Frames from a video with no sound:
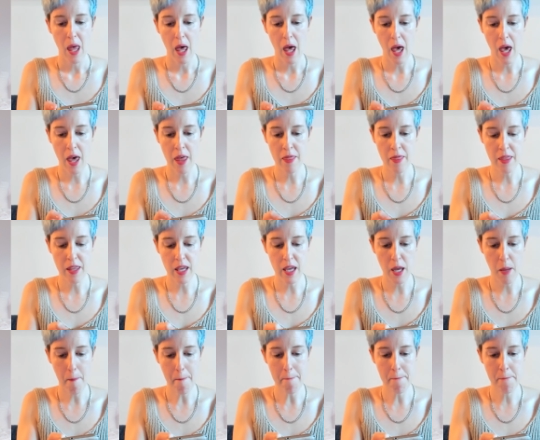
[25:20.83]
and
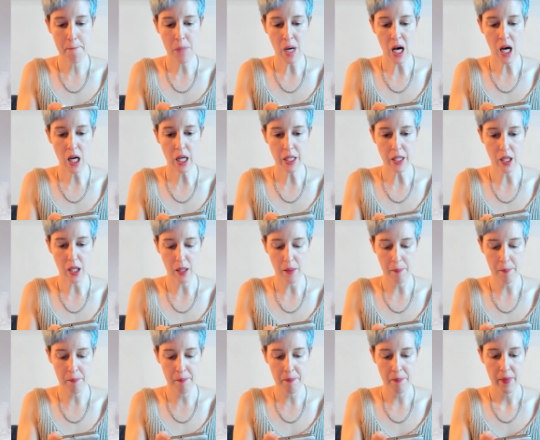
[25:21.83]
the
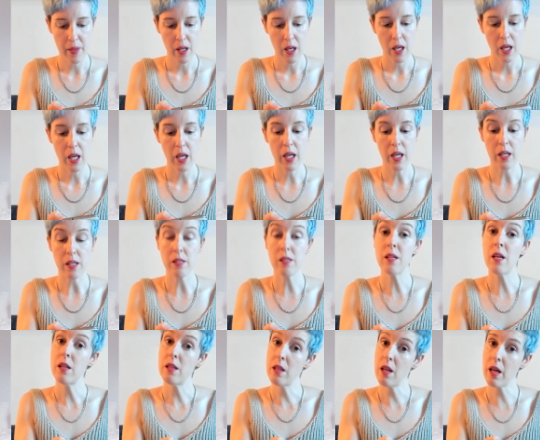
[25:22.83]
bottom is
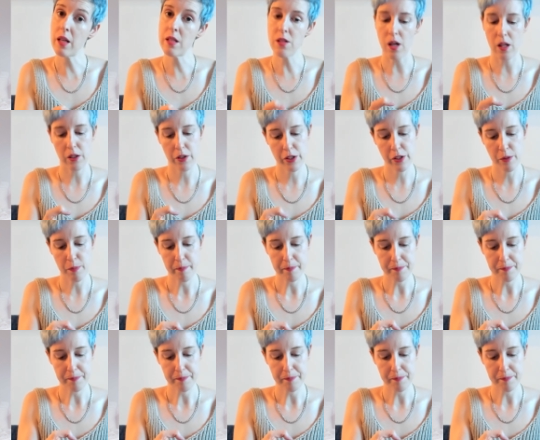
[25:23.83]
$9.